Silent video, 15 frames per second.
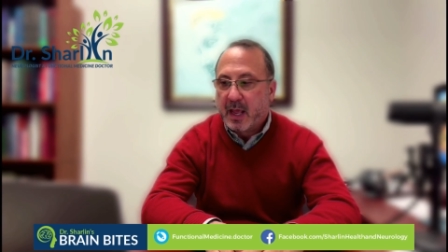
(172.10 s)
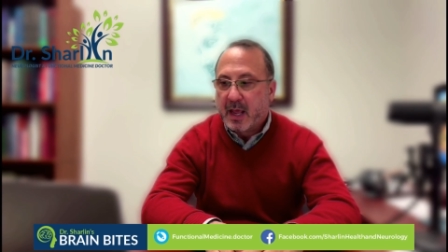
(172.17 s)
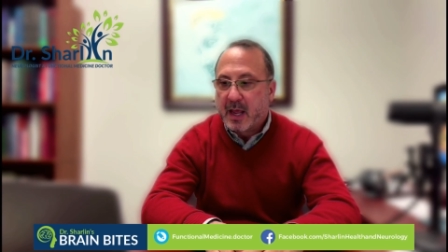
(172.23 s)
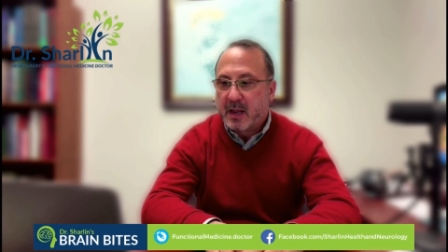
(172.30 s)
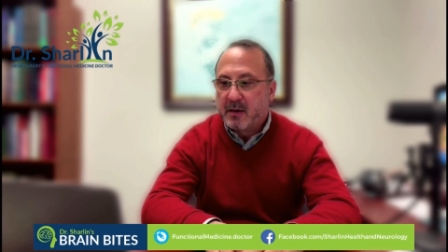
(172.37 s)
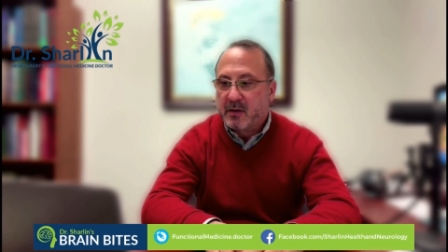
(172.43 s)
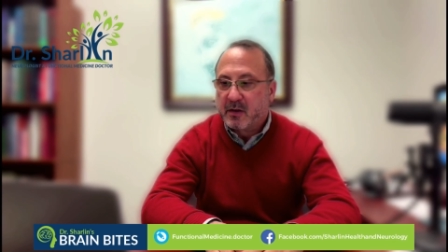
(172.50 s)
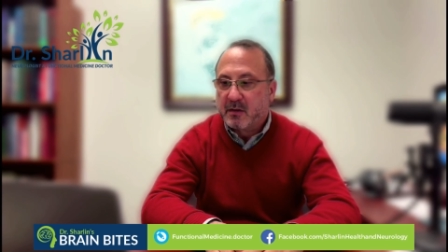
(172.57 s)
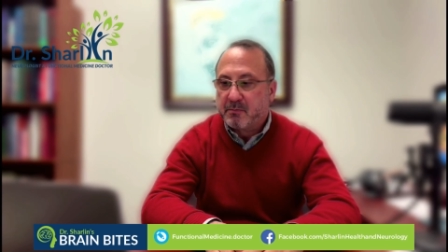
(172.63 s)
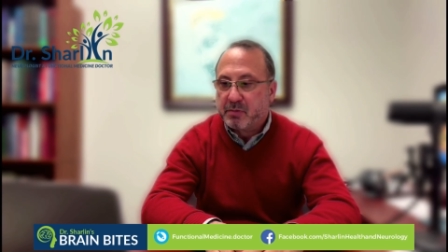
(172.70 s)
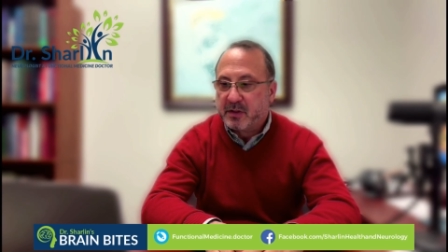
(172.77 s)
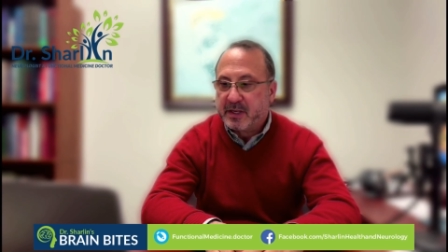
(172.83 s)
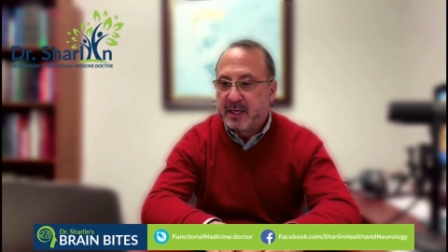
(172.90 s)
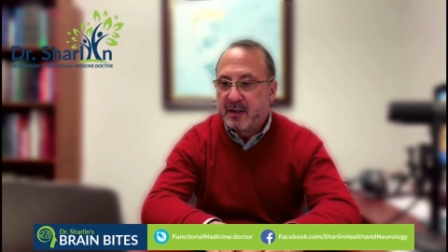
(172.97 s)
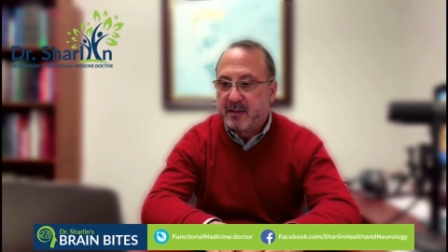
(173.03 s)
and
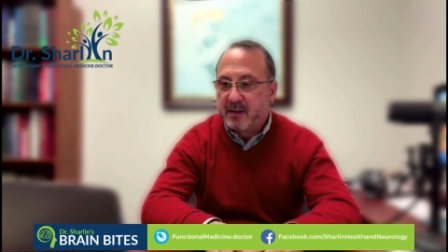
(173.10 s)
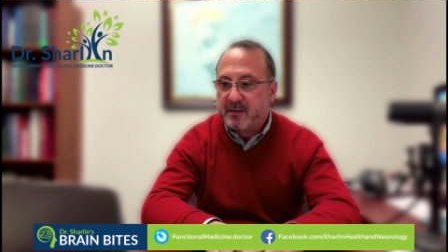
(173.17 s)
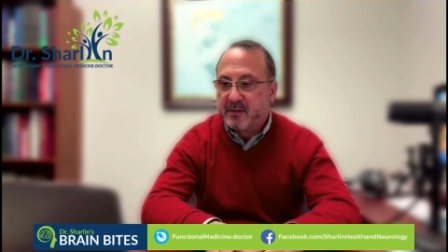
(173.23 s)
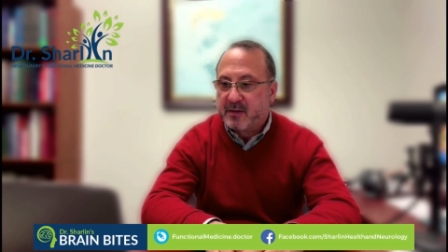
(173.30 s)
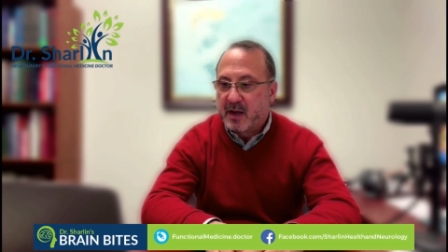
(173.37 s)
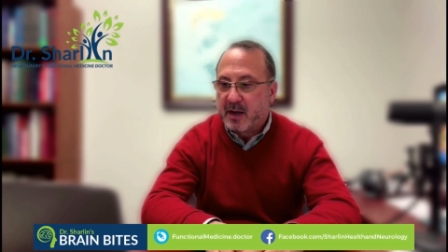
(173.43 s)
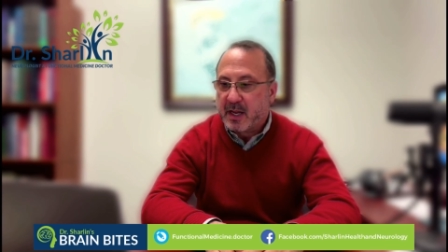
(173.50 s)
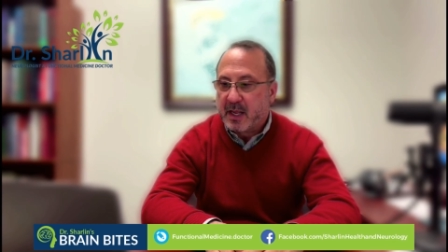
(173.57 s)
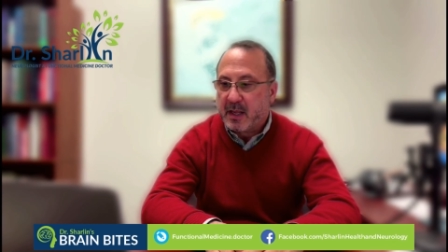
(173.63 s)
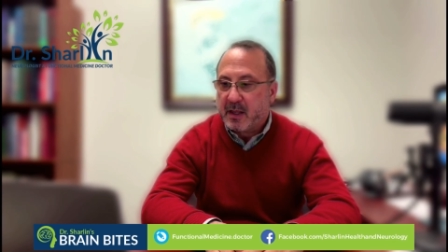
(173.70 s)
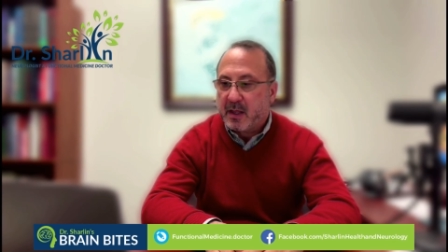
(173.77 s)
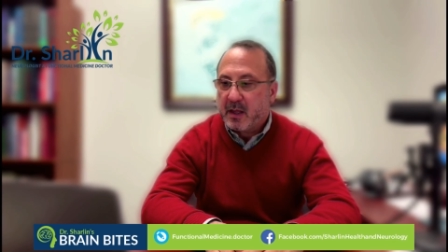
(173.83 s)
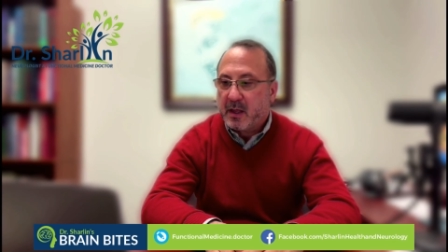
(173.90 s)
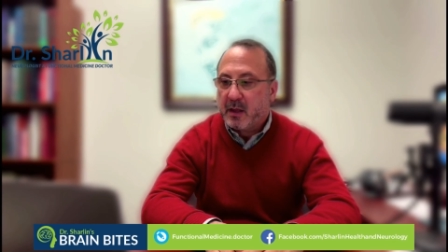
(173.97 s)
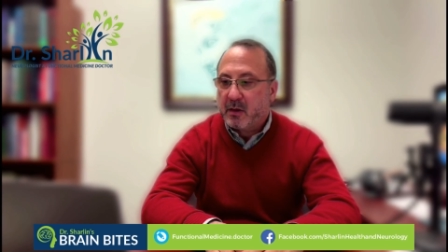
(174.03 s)
completed the
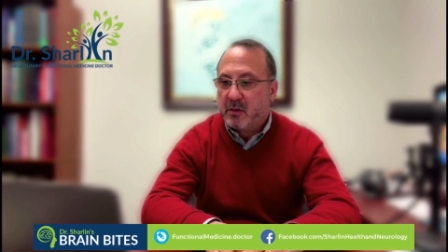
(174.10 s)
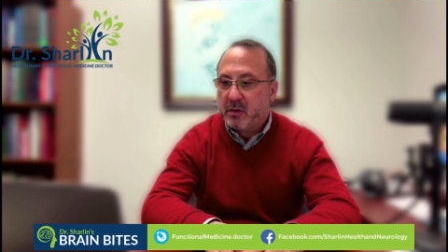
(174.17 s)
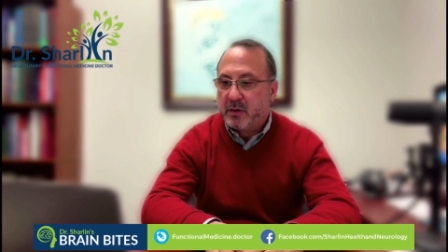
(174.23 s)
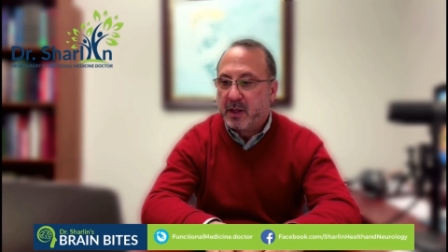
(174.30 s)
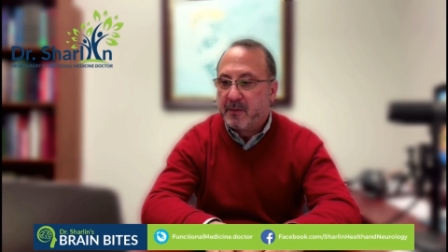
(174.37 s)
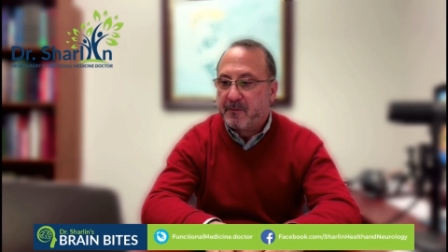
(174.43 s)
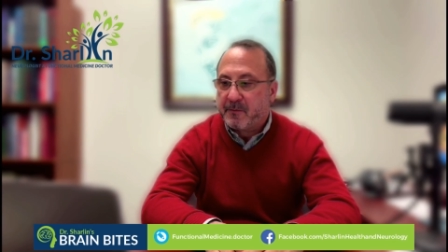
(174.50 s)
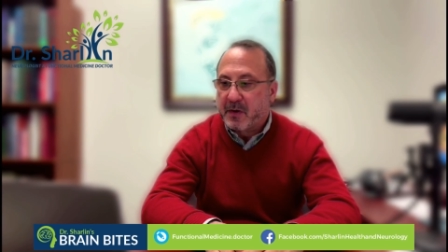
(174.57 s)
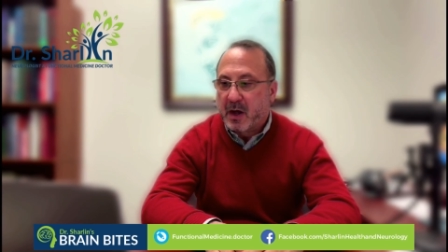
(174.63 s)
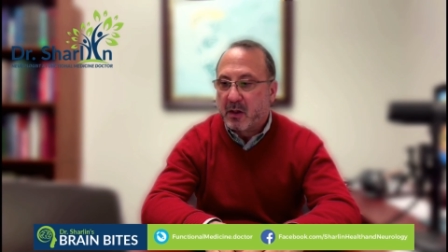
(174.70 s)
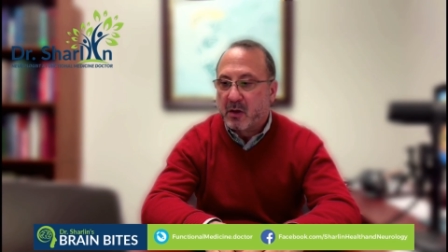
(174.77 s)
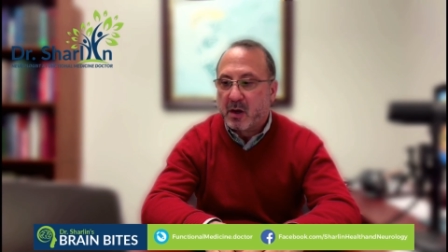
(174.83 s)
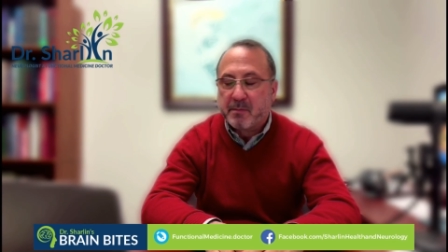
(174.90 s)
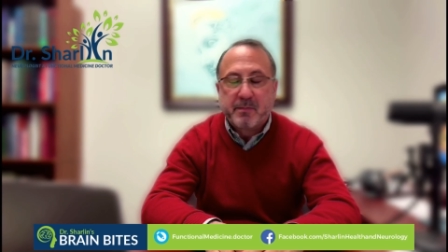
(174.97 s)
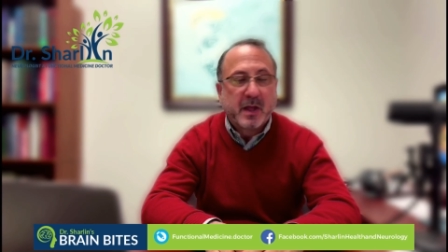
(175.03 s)
study, including
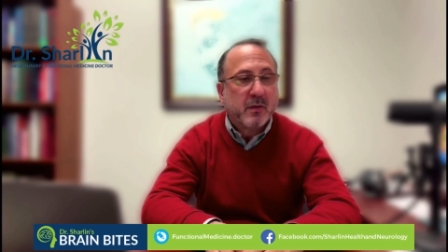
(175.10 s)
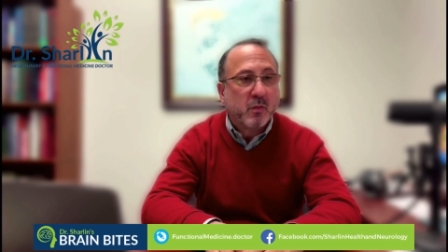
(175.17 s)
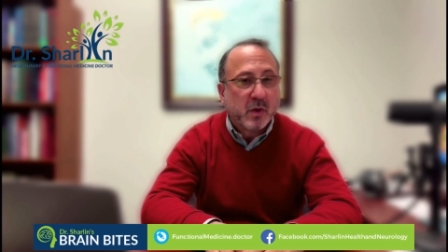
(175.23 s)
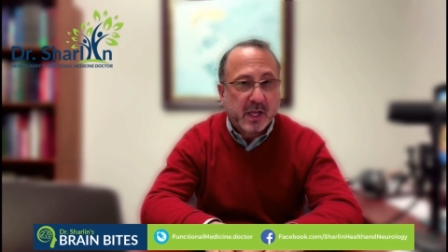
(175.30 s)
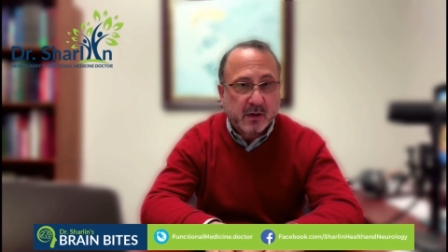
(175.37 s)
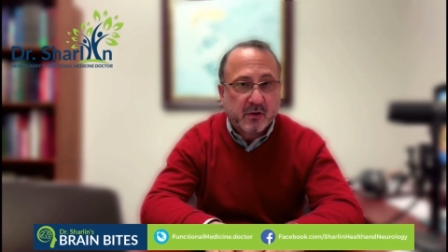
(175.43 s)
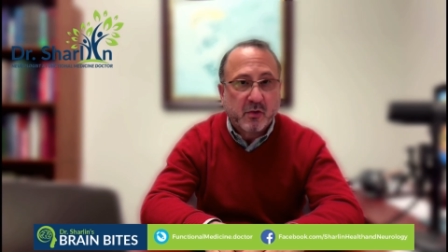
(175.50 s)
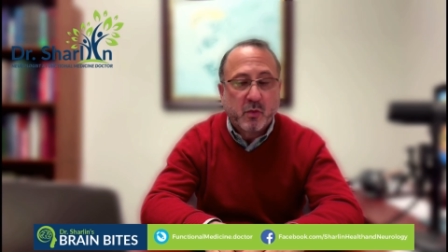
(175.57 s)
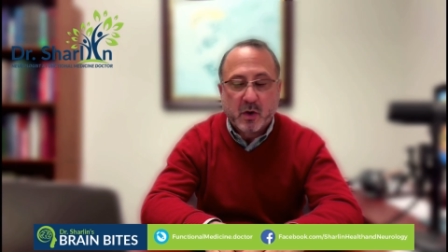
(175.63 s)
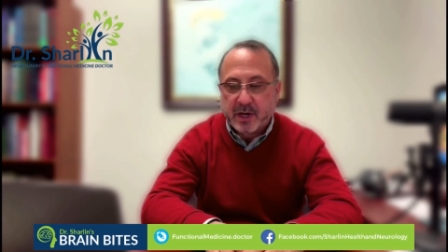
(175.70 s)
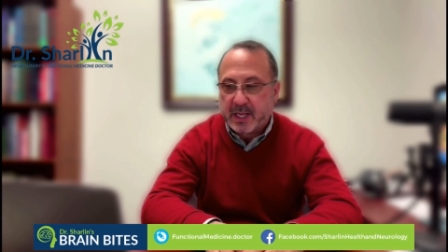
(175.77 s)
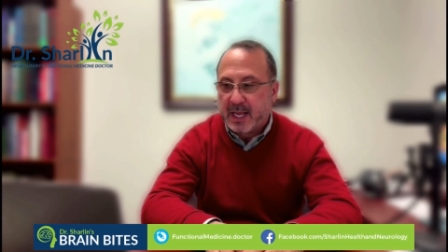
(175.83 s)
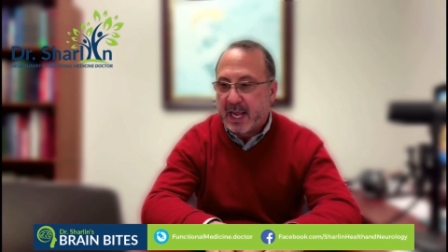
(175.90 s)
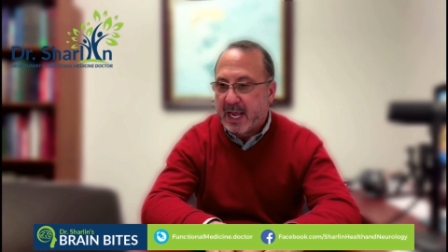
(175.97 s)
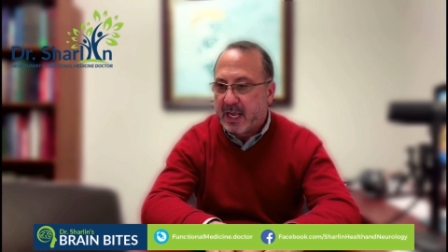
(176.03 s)
follow-up at week
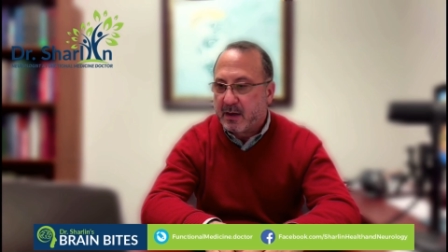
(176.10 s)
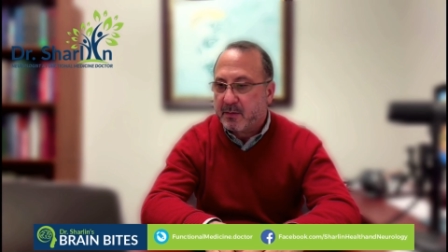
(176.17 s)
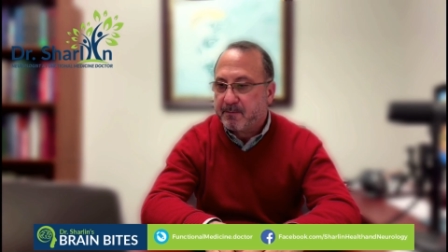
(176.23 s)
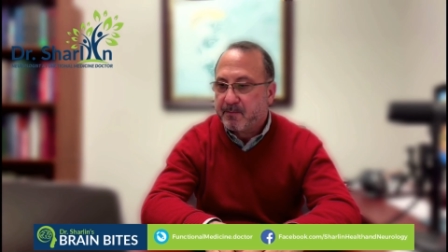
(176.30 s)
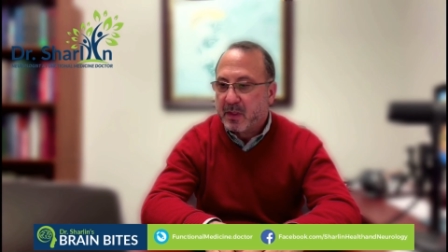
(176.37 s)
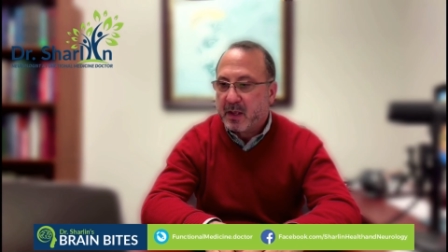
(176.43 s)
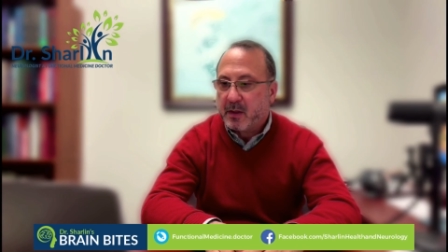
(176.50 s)
28.